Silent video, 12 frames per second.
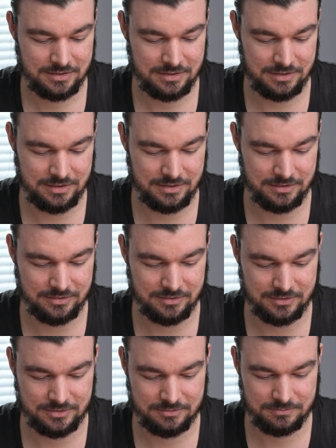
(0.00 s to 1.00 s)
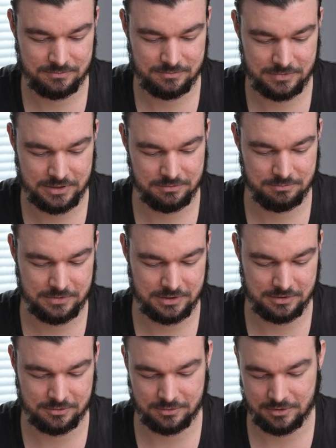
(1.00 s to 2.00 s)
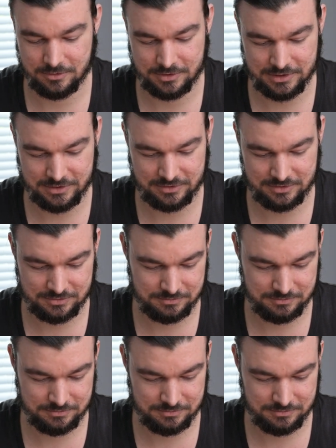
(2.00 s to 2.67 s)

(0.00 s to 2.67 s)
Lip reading: and take a good look at